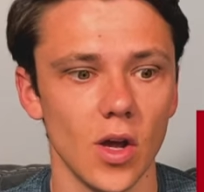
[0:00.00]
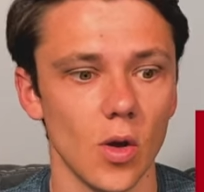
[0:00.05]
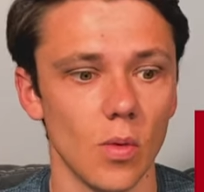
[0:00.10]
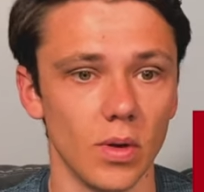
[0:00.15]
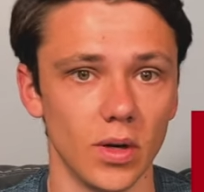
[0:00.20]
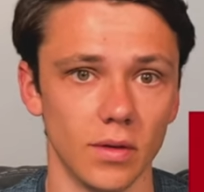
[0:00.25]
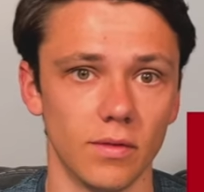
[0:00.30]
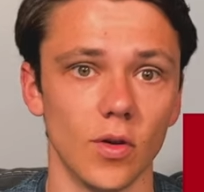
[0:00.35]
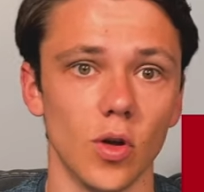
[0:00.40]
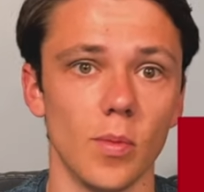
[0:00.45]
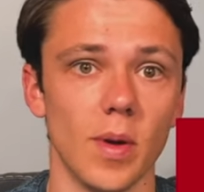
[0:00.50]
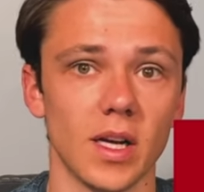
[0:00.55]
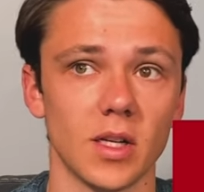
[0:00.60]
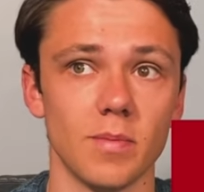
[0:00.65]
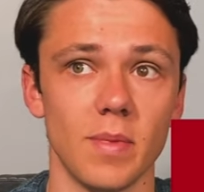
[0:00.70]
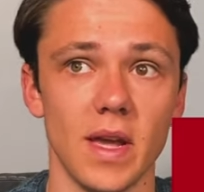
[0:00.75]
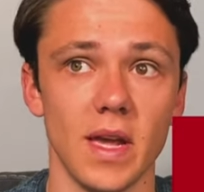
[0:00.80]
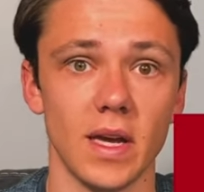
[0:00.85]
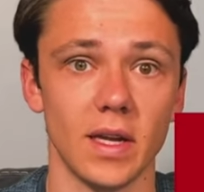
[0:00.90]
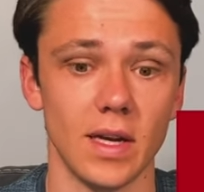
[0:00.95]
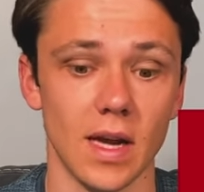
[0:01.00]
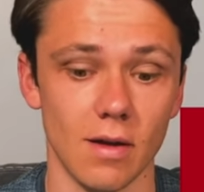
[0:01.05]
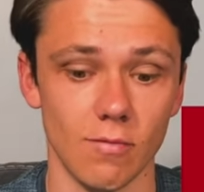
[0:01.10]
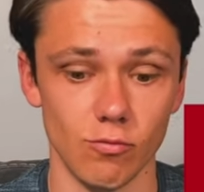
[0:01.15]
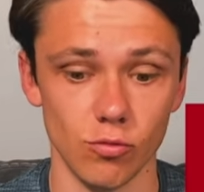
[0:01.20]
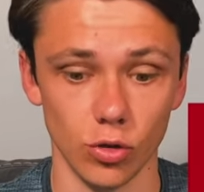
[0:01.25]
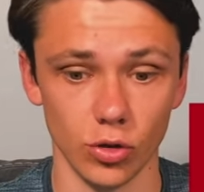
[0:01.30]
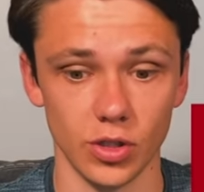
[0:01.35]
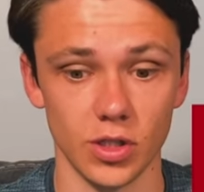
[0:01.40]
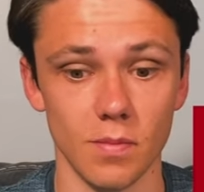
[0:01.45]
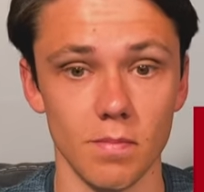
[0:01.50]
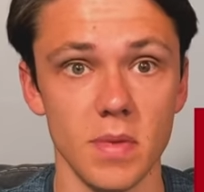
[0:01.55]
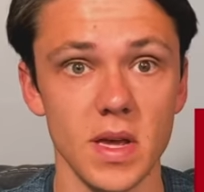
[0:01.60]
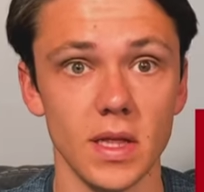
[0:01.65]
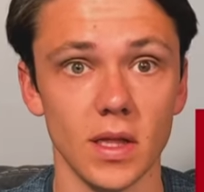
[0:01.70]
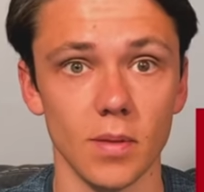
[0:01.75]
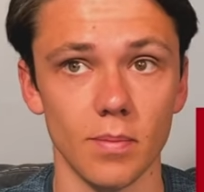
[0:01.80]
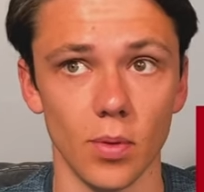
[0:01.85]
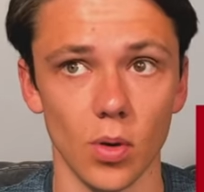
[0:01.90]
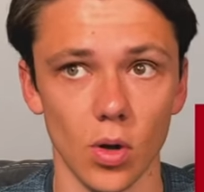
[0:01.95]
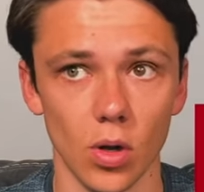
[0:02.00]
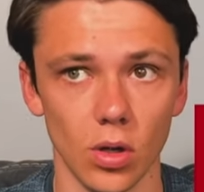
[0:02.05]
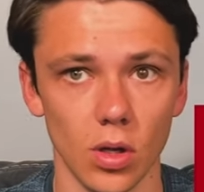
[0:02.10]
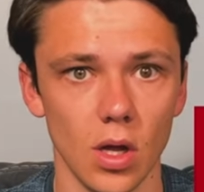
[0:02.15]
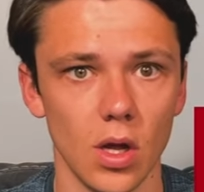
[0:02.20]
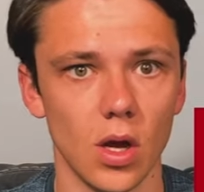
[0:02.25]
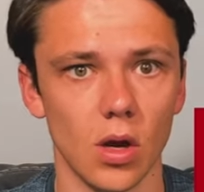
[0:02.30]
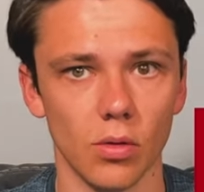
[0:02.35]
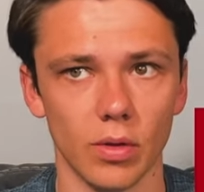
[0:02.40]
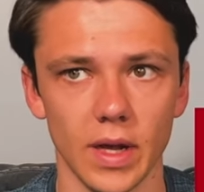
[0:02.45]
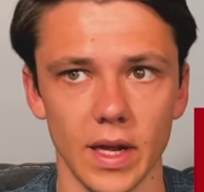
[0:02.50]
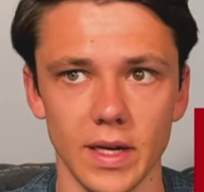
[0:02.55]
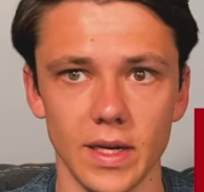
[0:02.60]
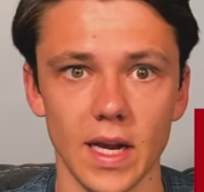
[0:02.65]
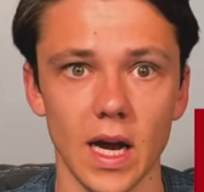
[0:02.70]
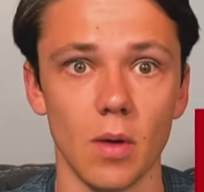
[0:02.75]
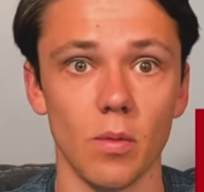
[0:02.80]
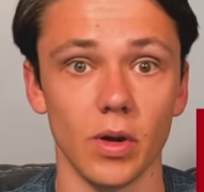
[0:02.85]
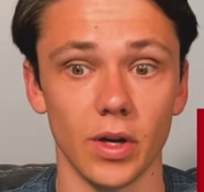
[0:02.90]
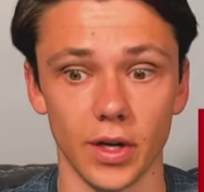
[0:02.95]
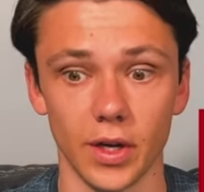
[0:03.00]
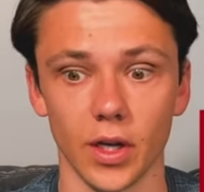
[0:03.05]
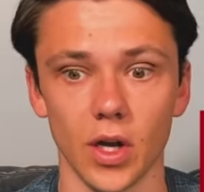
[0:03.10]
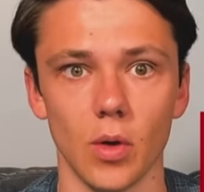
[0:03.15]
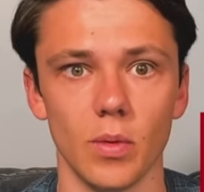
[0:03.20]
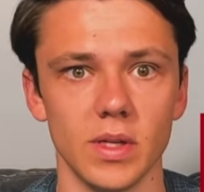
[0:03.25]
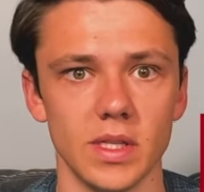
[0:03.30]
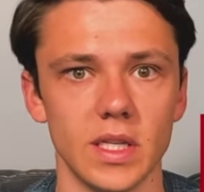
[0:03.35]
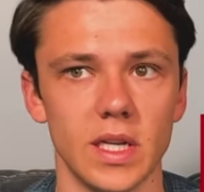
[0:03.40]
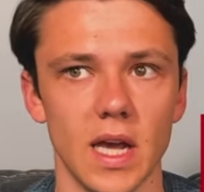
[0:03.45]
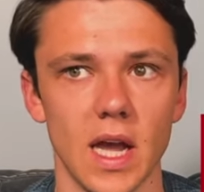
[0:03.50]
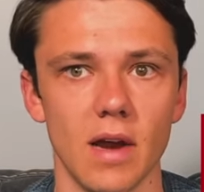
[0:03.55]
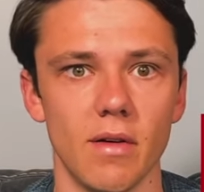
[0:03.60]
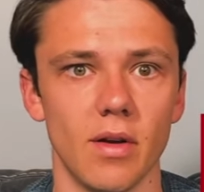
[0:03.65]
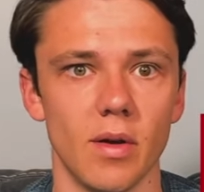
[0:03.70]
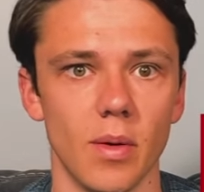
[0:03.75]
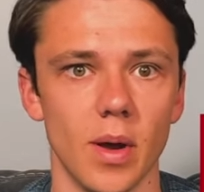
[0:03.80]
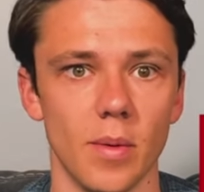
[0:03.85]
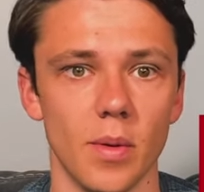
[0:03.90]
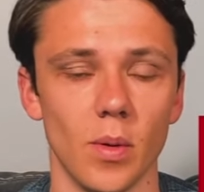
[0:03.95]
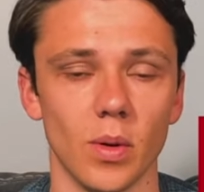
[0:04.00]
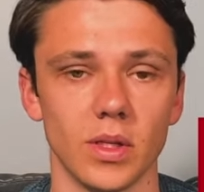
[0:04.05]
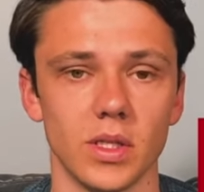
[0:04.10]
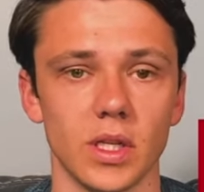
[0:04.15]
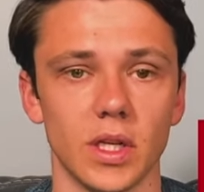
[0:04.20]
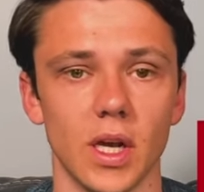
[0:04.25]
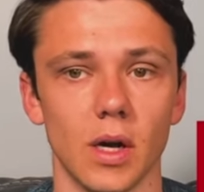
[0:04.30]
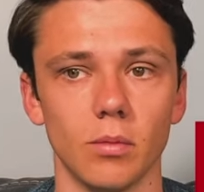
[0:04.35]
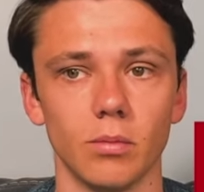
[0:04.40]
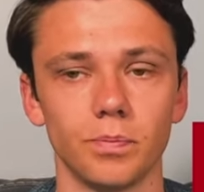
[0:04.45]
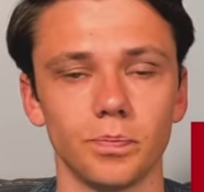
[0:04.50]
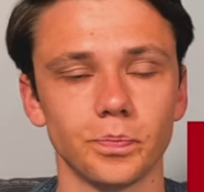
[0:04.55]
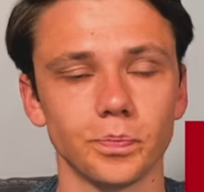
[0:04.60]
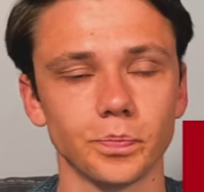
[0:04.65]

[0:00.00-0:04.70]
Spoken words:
When the fullback's making that run to meet the ball, okay, now we're going to go into the area where we want to go.